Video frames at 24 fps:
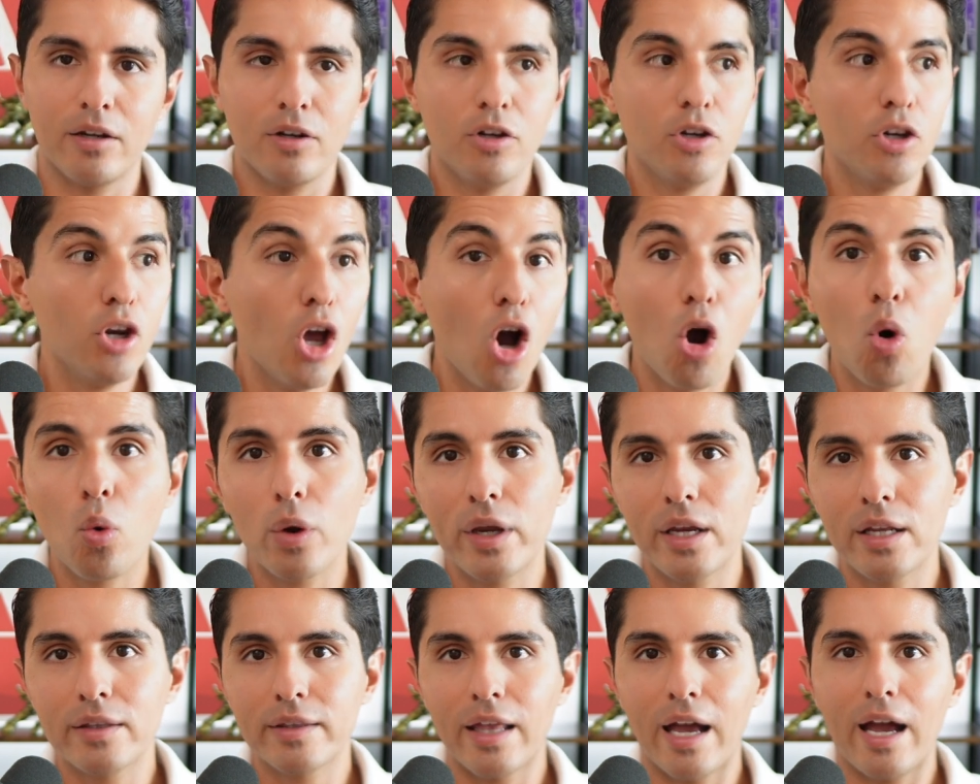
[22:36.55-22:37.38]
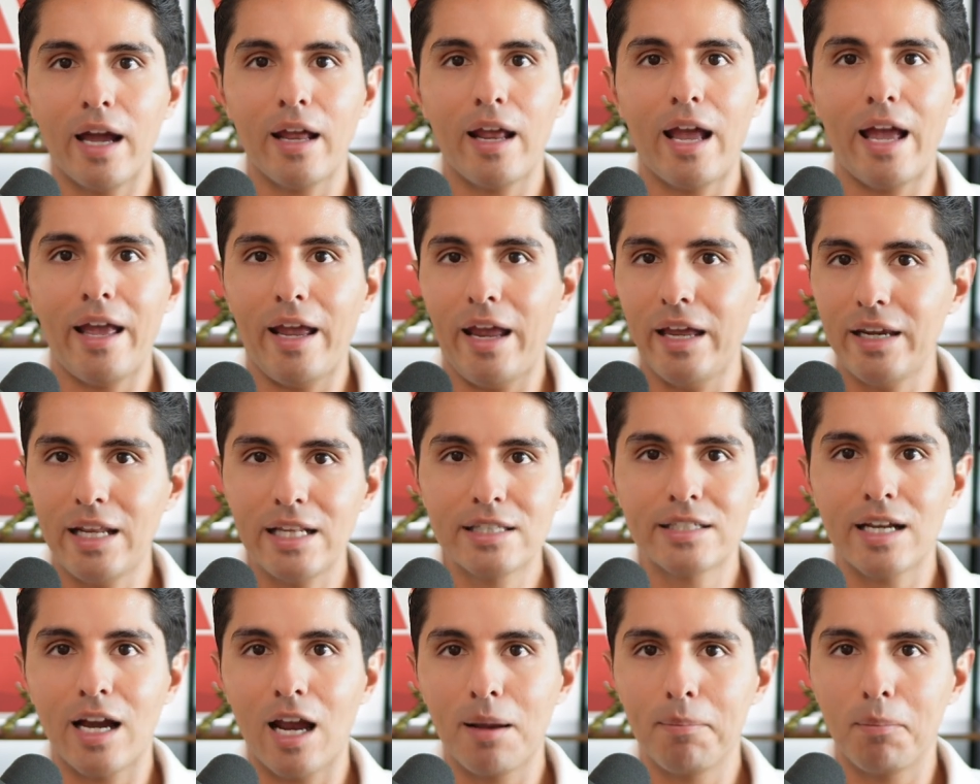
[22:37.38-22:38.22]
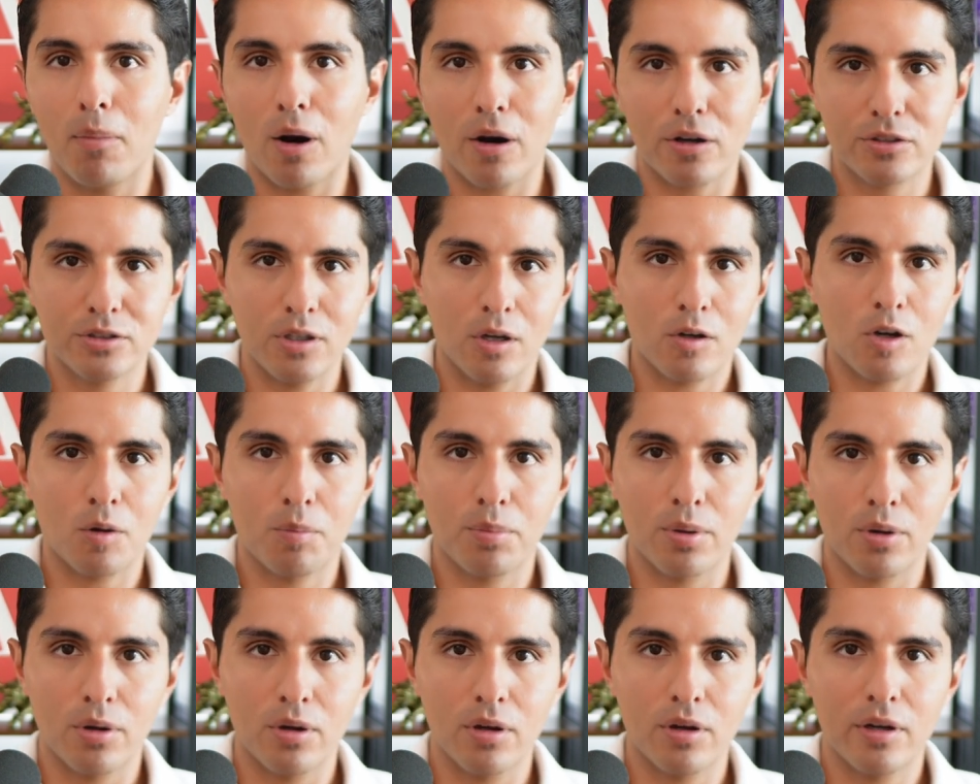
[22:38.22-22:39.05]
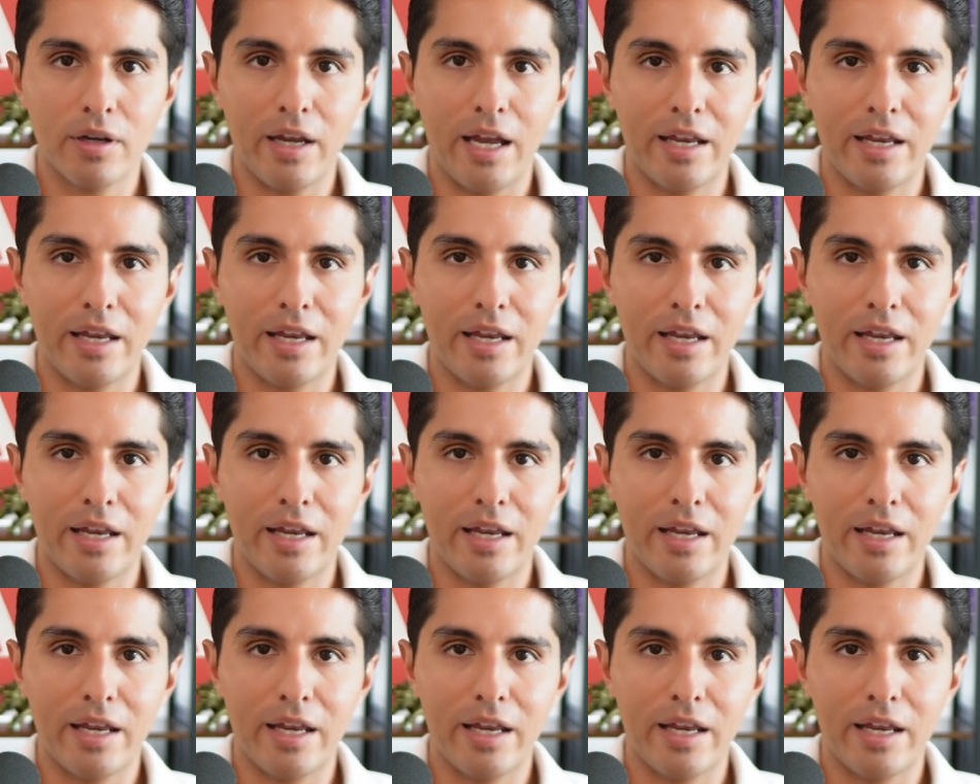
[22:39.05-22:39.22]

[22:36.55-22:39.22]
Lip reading: Knowing that at any time, Mark Zuckerberg